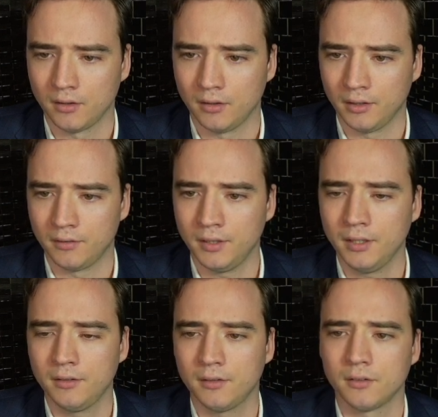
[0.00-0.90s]
is
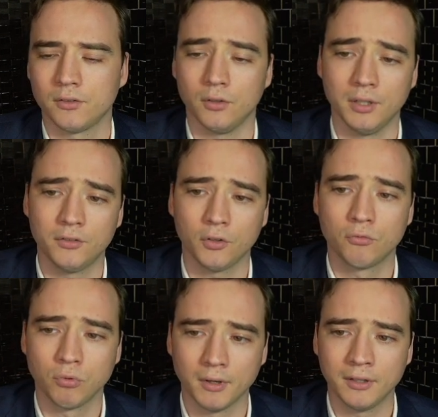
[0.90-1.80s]
this, so
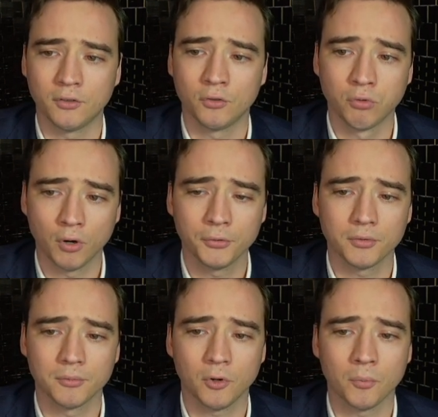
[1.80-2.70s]
it's growth
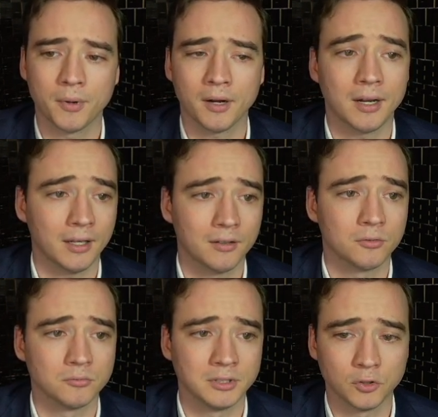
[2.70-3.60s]
compared, like
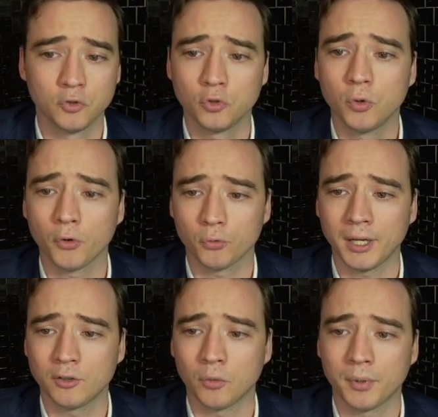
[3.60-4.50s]
it's a good growth
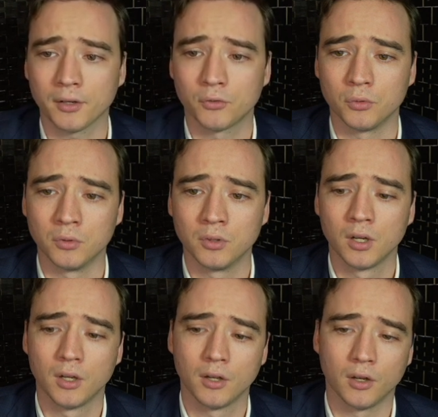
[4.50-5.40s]
rate compared to
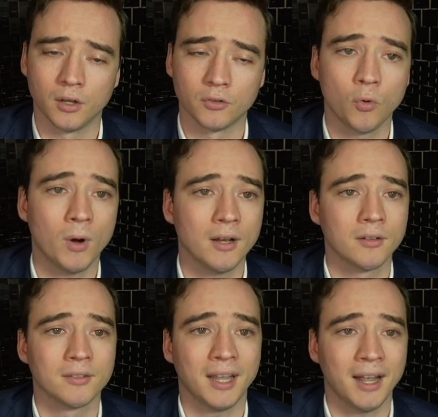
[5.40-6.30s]
the one
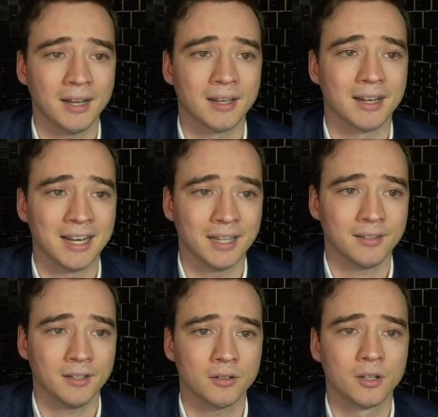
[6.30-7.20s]
they had last
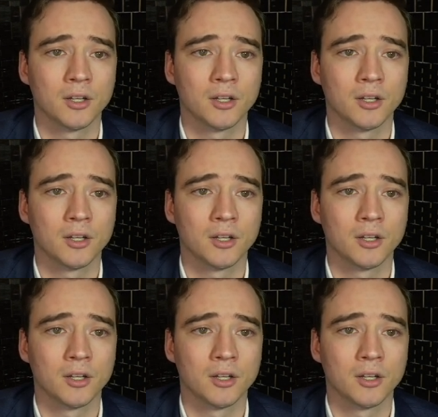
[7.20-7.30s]
year.